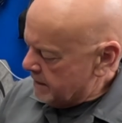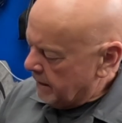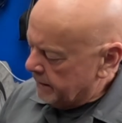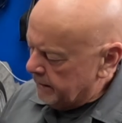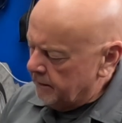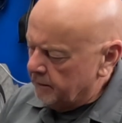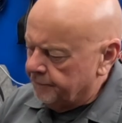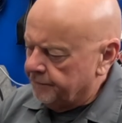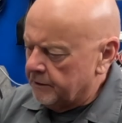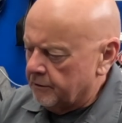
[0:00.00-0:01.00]
I needed to
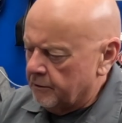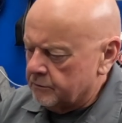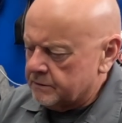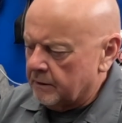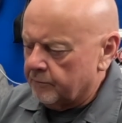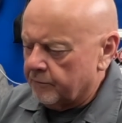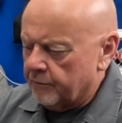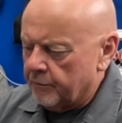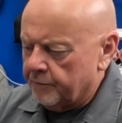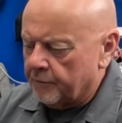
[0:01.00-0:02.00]
figure out something
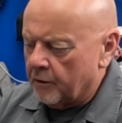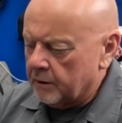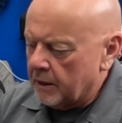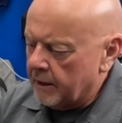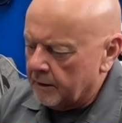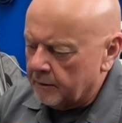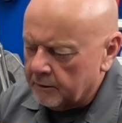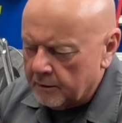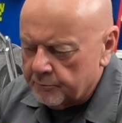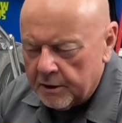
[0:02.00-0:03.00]
for the front, and I'm
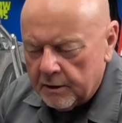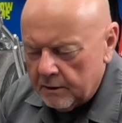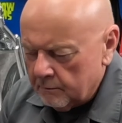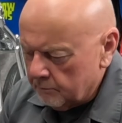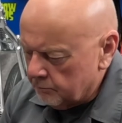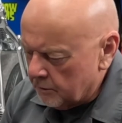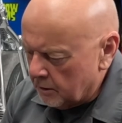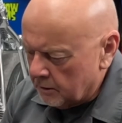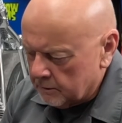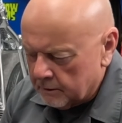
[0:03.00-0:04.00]
going
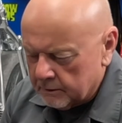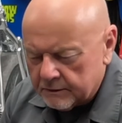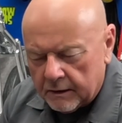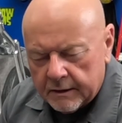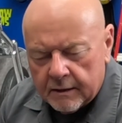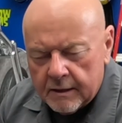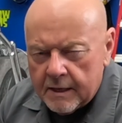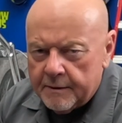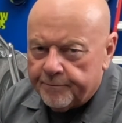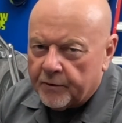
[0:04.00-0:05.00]
to tell you,
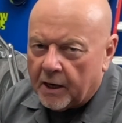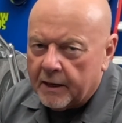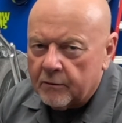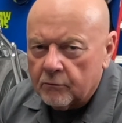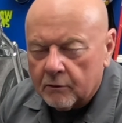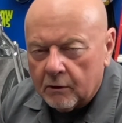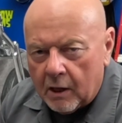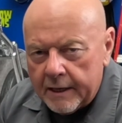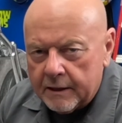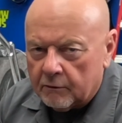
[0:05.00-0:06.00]
I don't
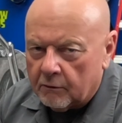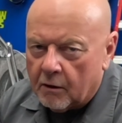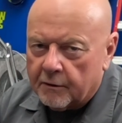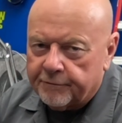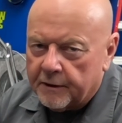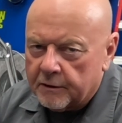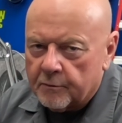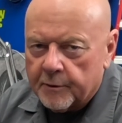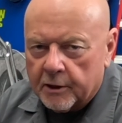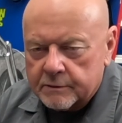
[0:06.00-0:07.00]
like a lot of fender
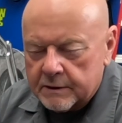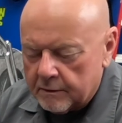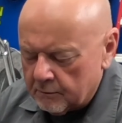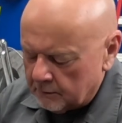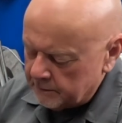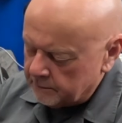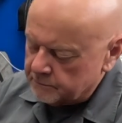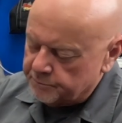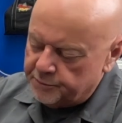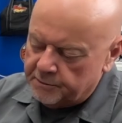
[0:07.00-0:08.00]
mounts. I don't like
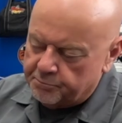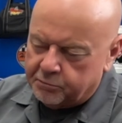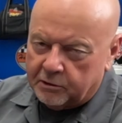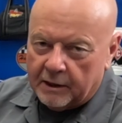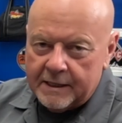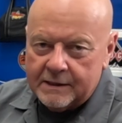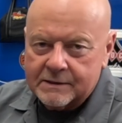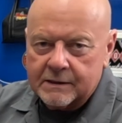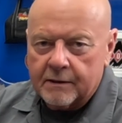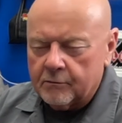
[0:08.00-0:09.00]
those big
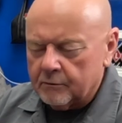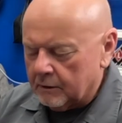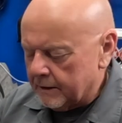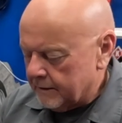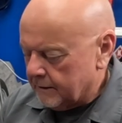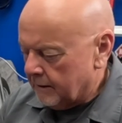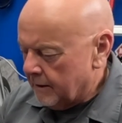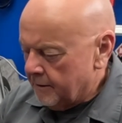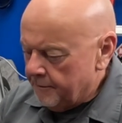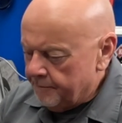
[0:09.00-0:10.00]
plates. I don't like
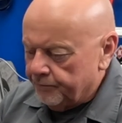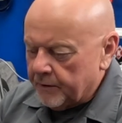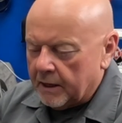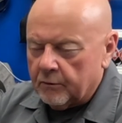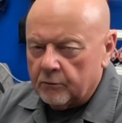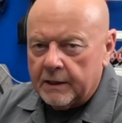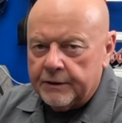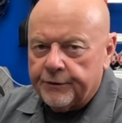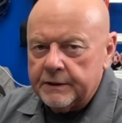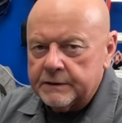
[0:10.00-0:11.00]

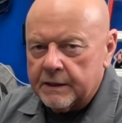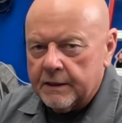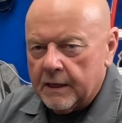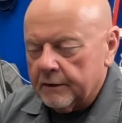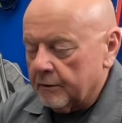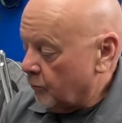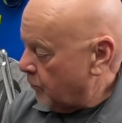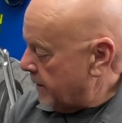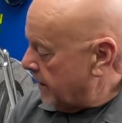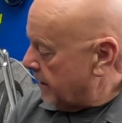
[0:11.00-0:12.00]
things that get in the way.